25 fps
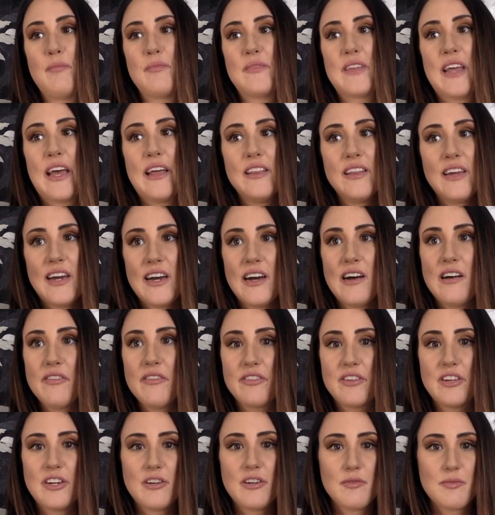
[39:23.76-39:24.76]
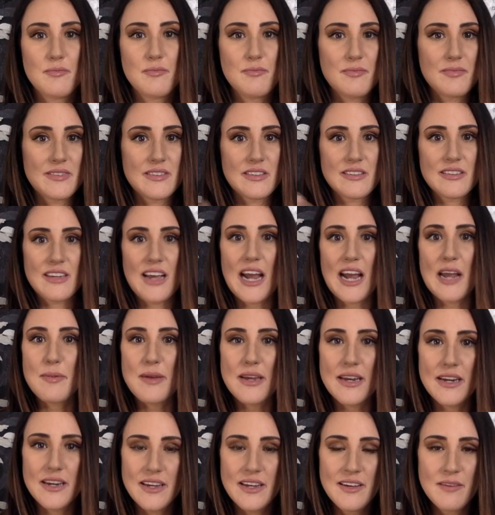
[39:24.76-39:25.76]
Telehealth,
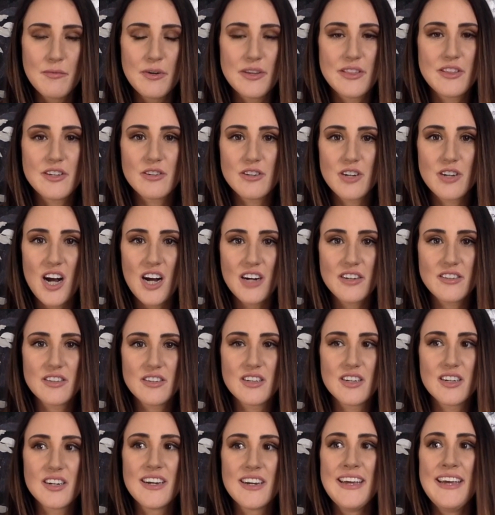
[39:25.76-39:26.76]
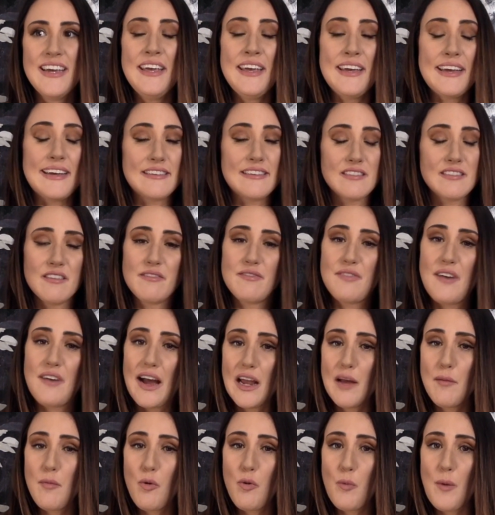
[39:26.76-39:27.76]
Skyping with your doctor is a
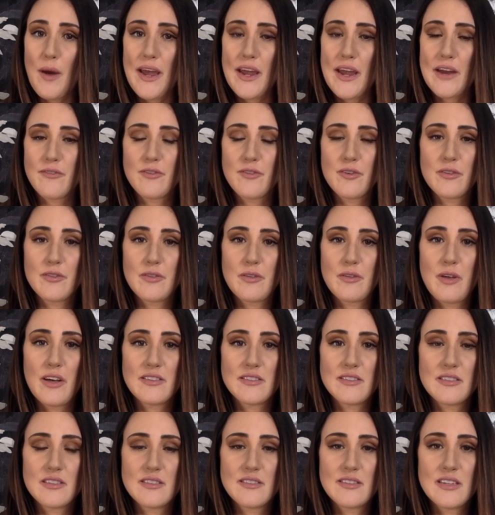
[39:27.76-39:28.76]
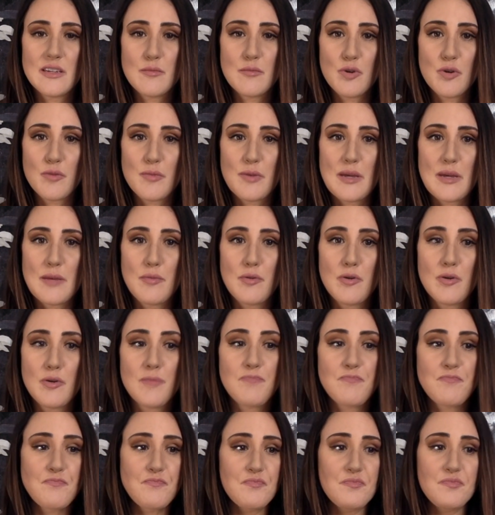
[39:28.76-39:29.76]
viable way for us to see more
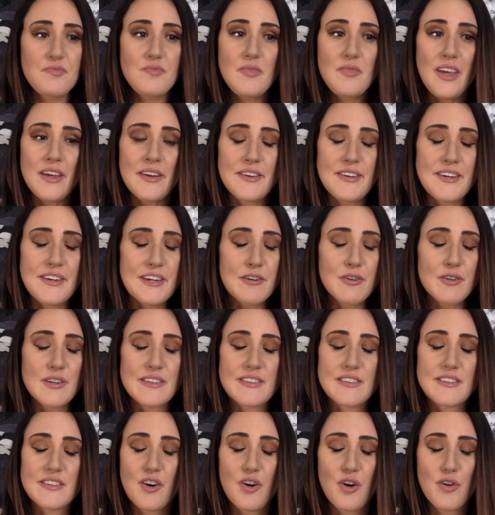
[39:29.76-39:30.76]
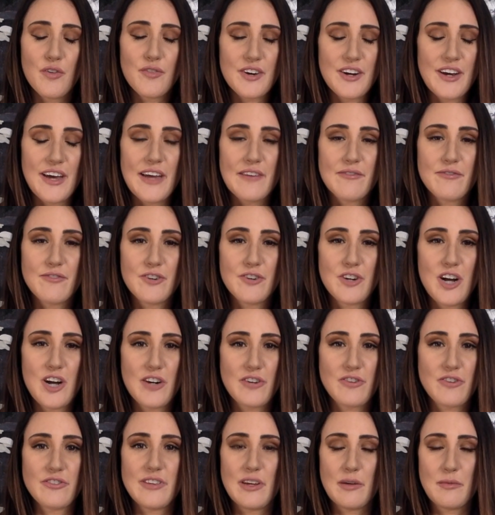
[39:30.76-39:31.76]
people, decrease the overhead for
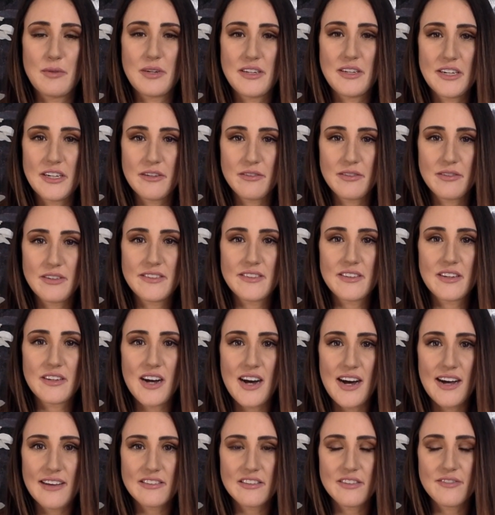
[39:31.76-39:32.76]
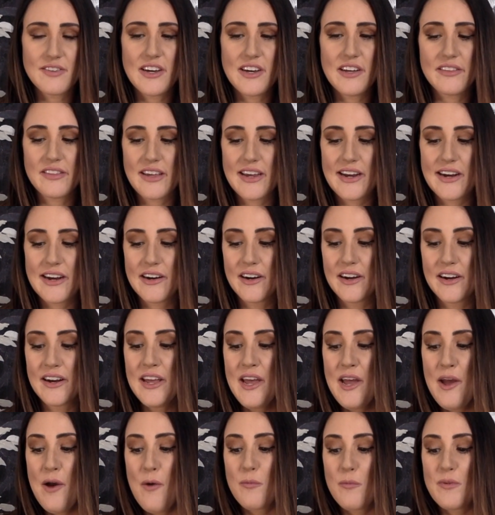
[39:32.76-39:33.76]
doctors. That would decrease the cost of healthcare.
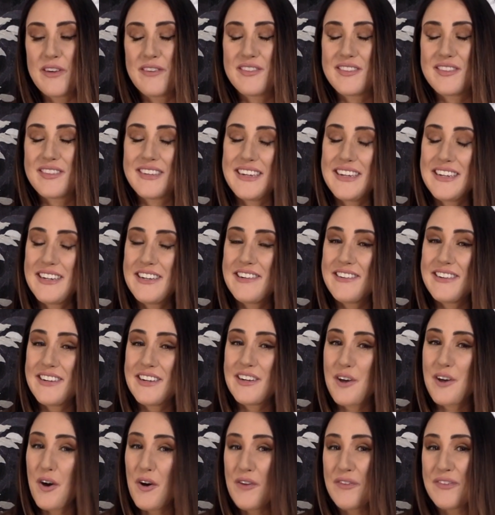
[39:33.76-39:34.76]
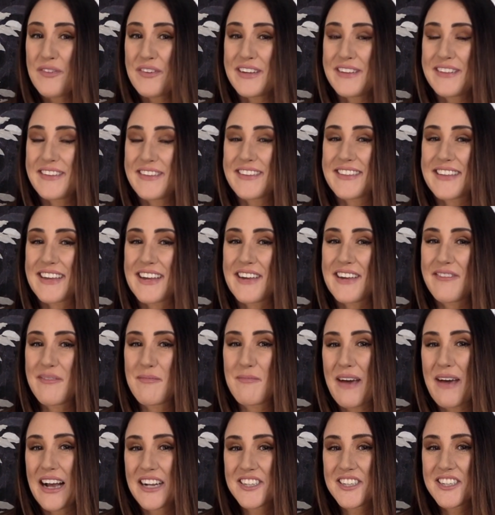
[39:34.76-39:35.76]
We've seen during COVID that they've
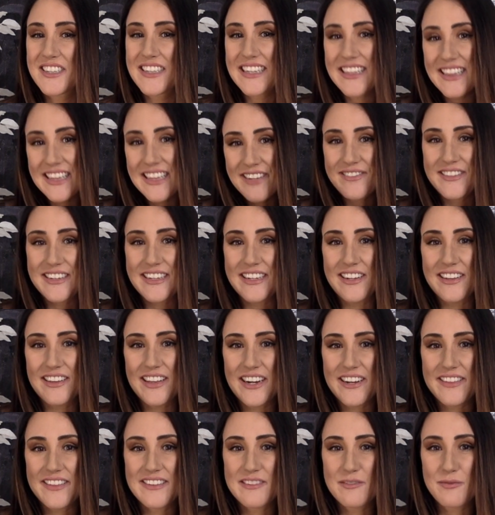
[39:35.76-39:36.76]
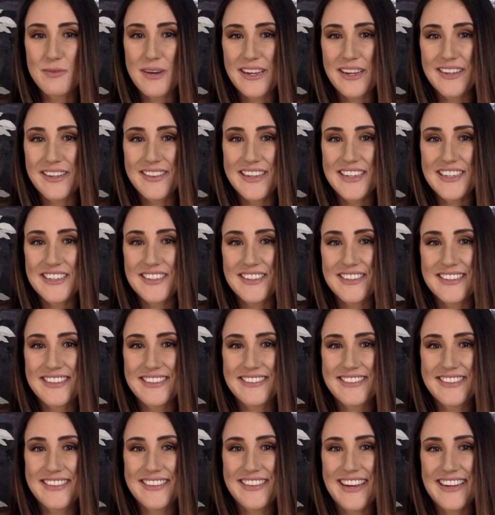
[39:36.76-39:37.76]
magically lifted a lot of these
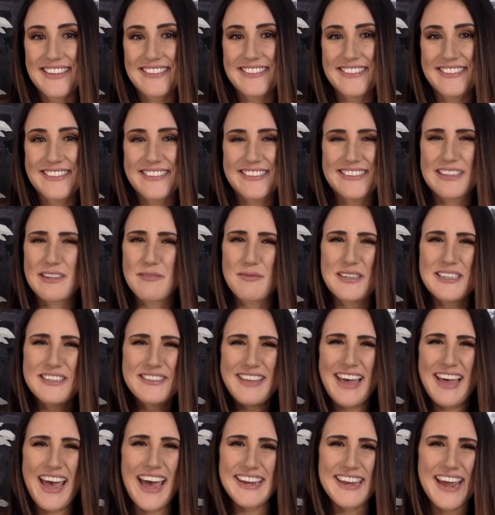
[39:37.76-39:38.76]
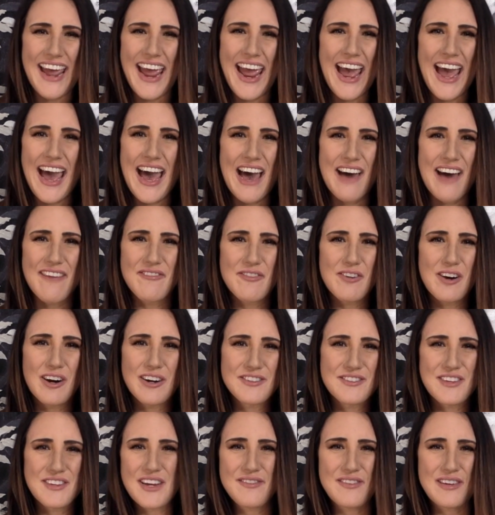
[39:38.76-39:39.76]
regulations and licenses that we just had to have for our
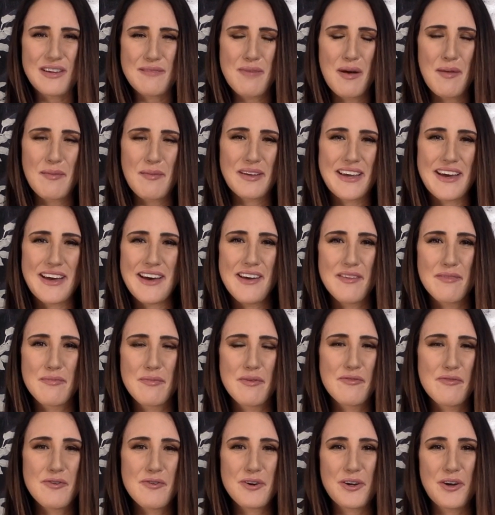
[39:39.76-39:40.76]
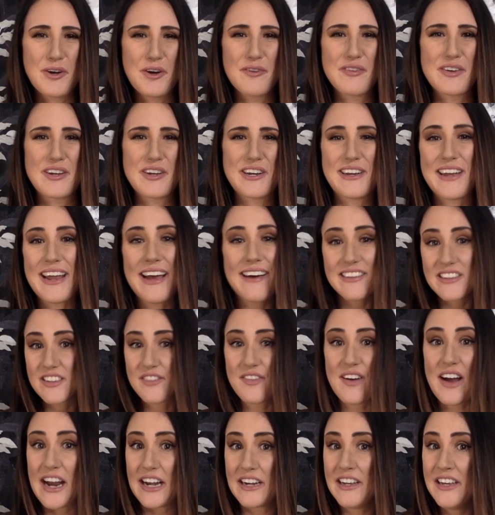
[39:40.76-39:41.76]
safety and public health before COVID, and now it's
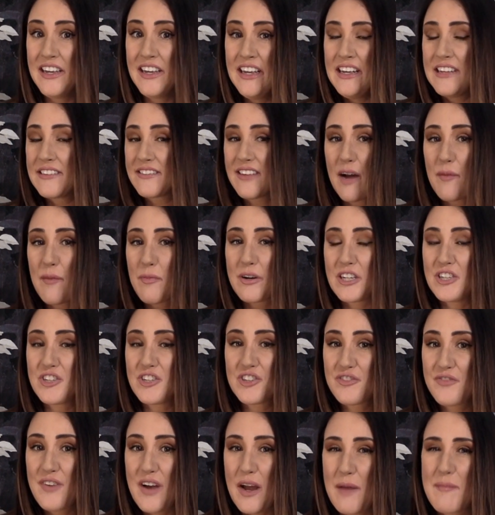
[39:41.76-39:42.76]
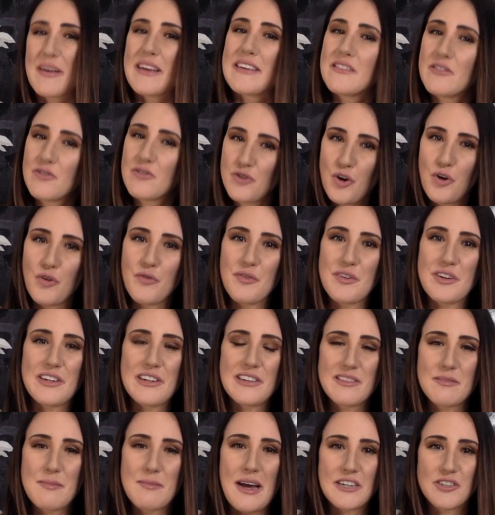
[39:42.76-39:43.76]
fine. It's operating just fine because it's COVID and
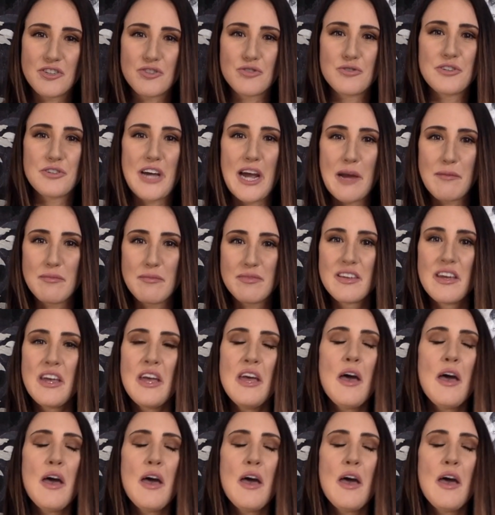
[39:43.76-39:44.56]
it's magical times.